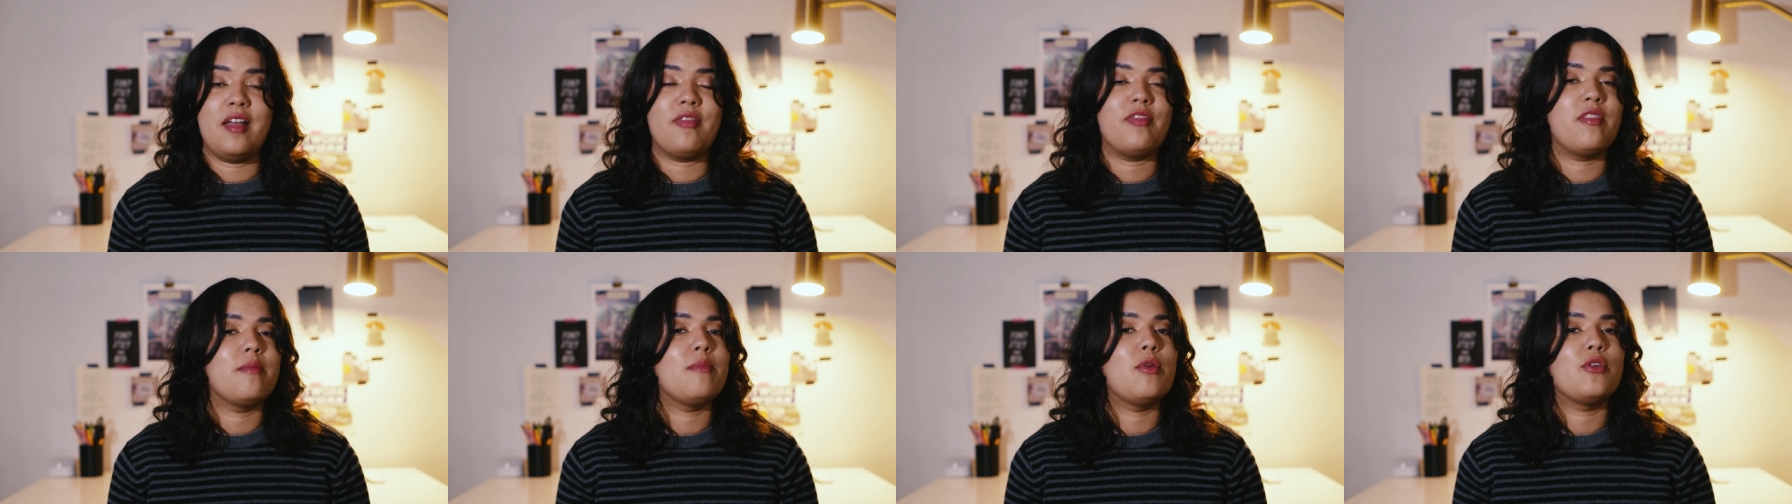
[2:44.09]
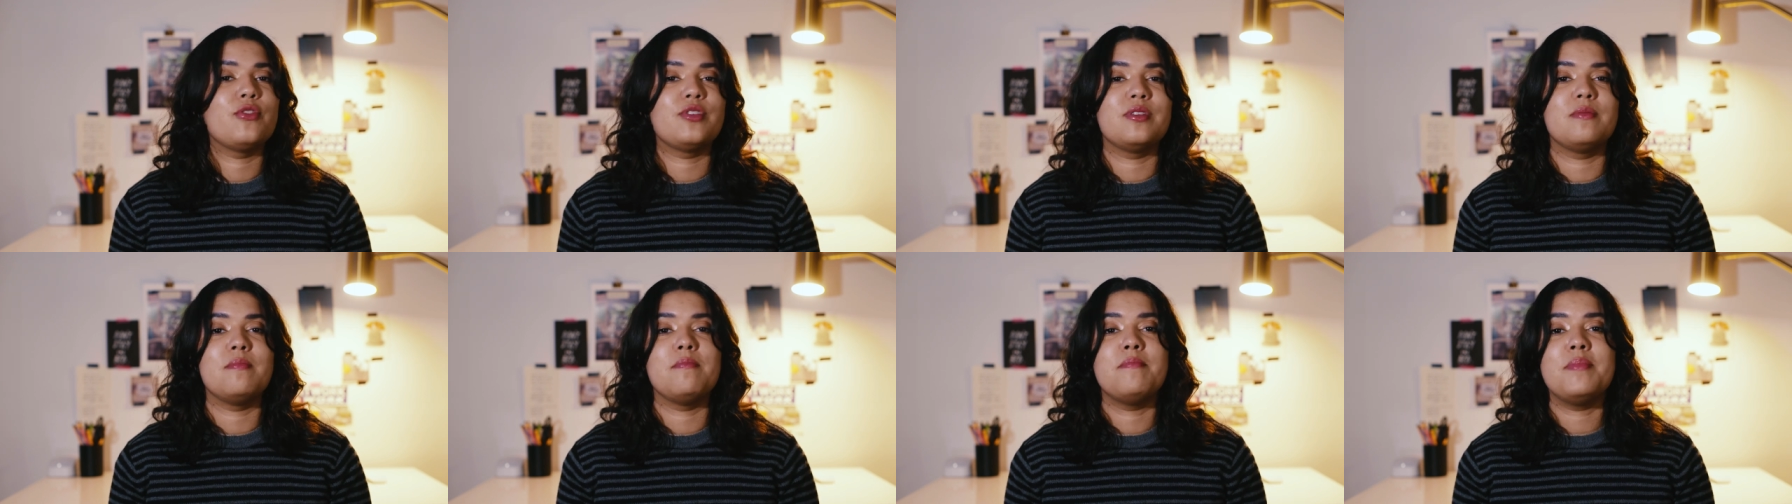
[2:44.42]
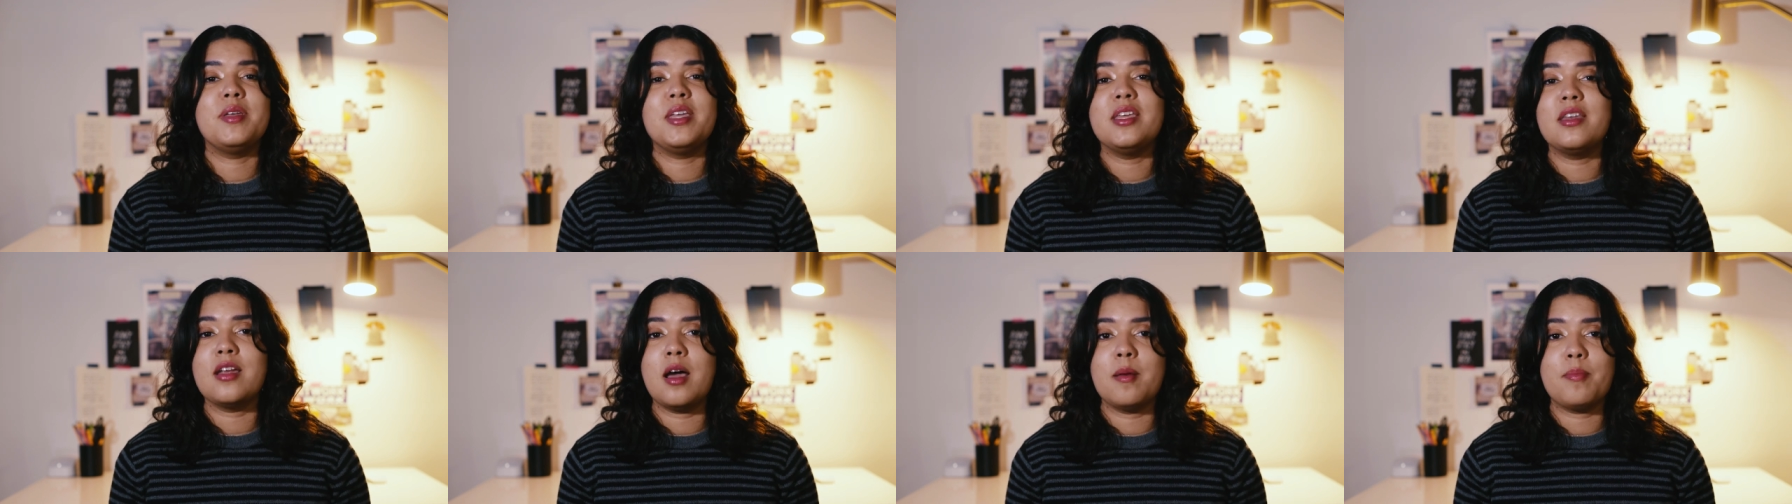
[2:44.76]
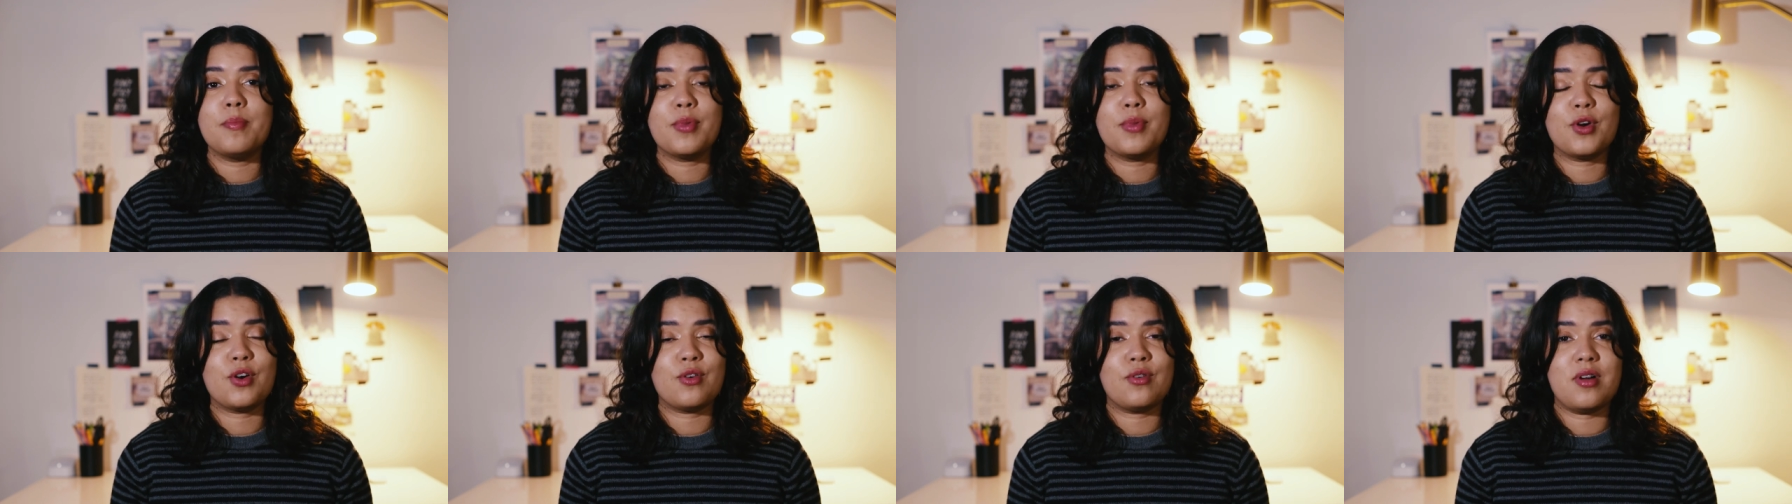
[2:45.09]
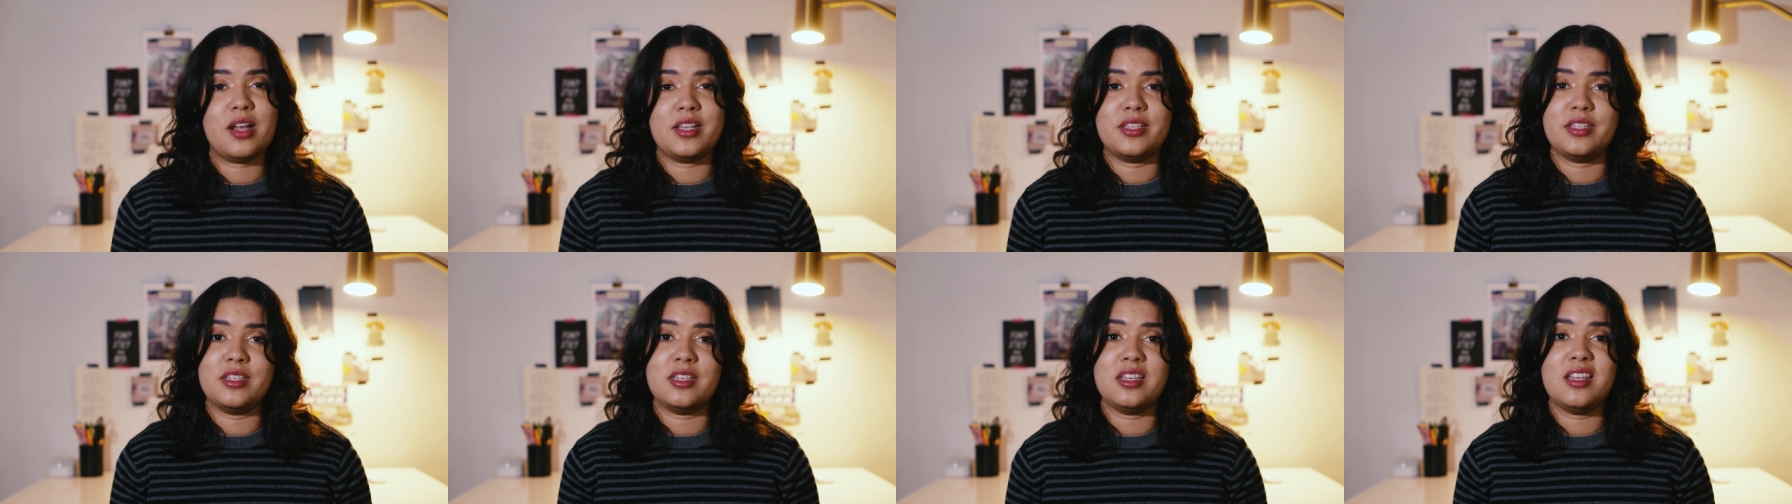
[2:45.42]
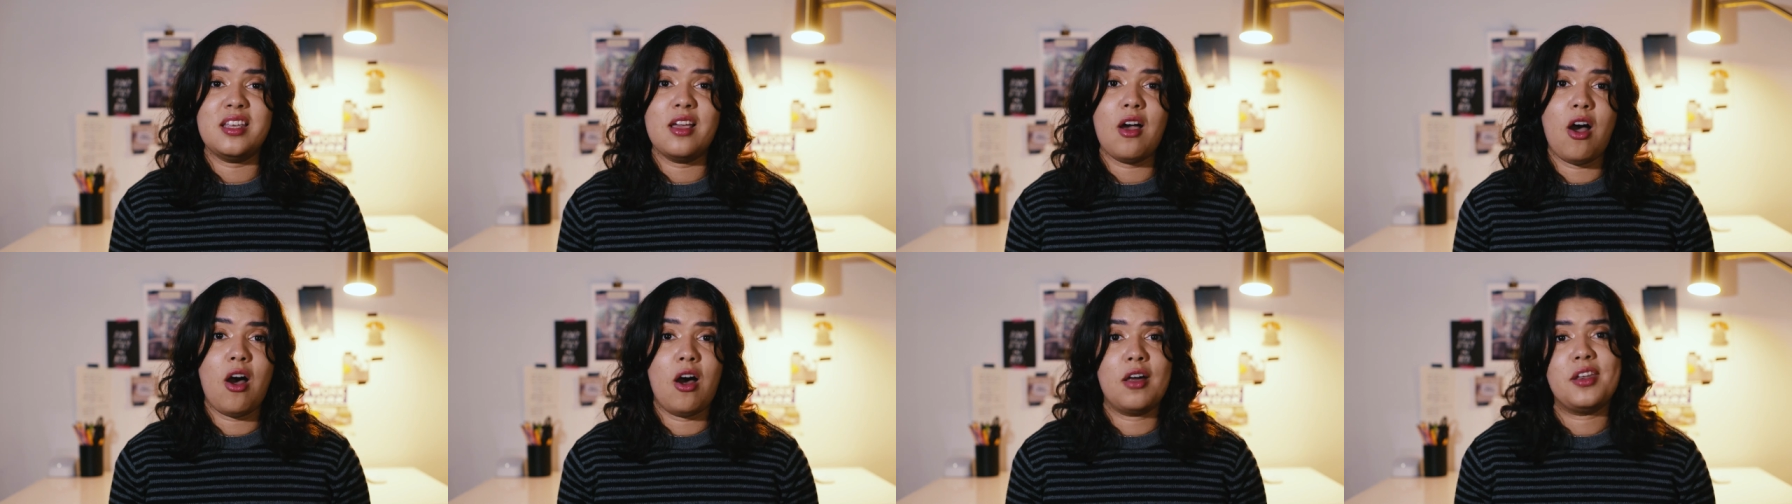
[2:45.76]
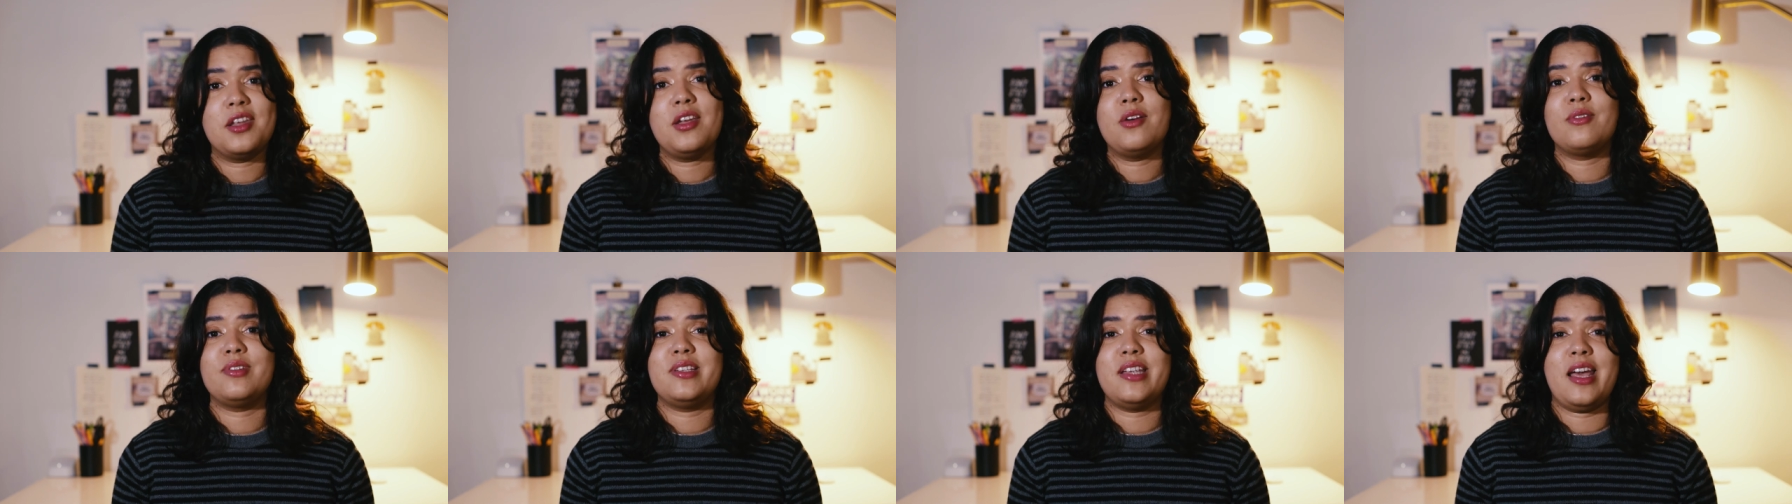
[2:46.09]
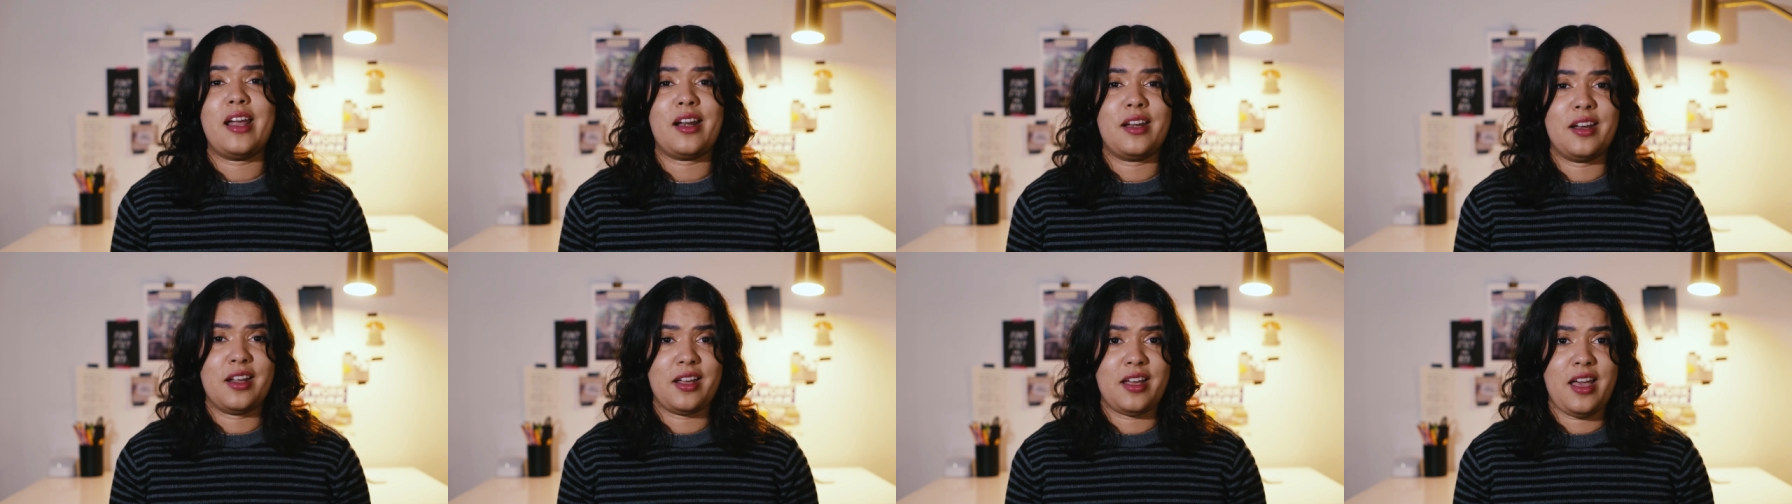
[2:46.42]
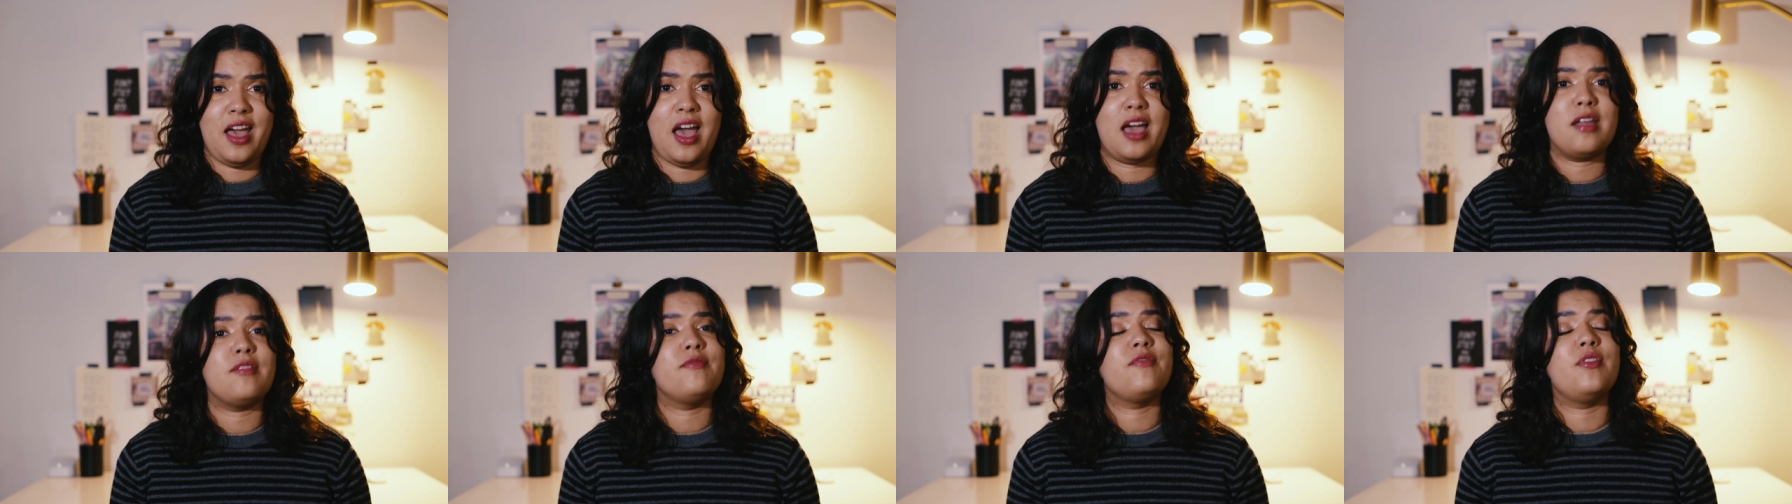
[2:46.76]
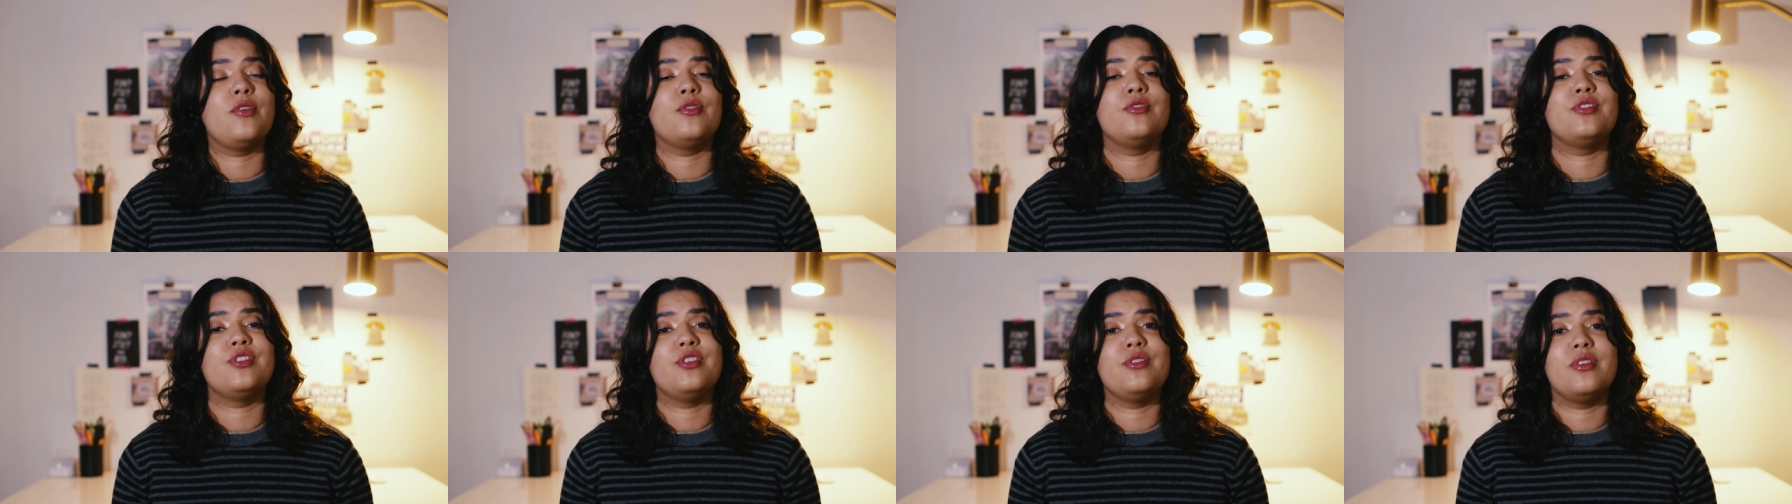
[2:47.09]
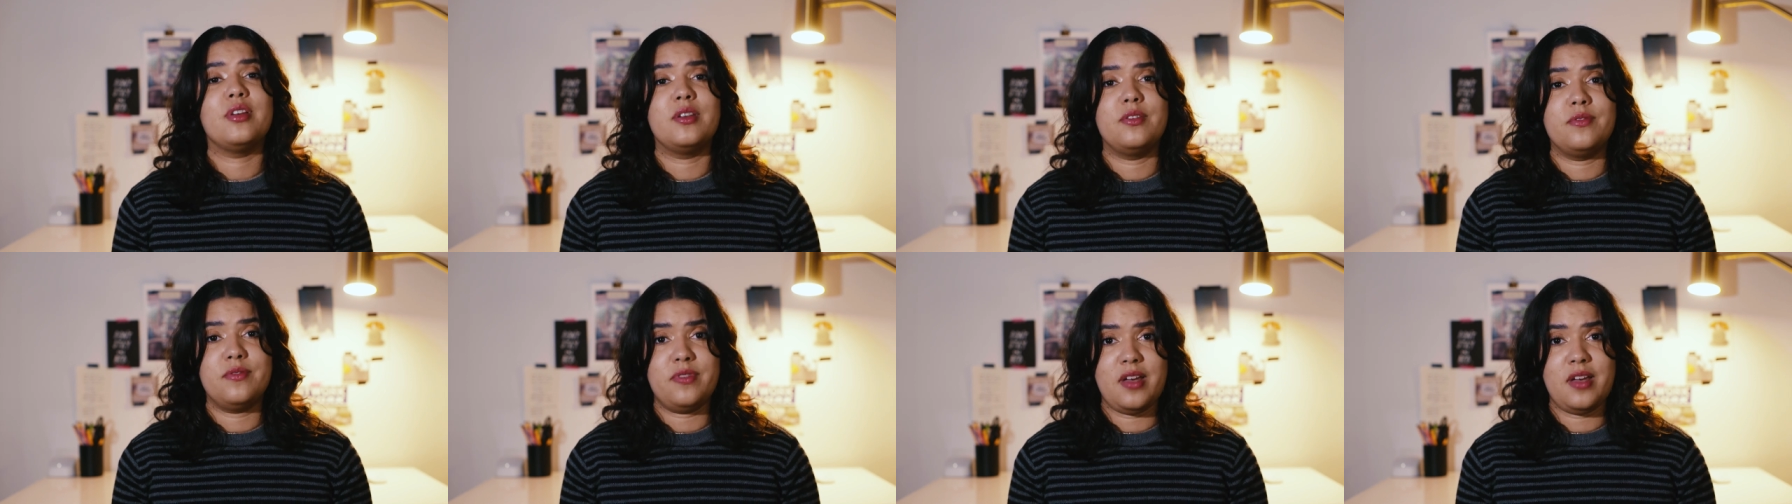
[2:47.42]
and the most beat up, crusty Audio Technica headphones you can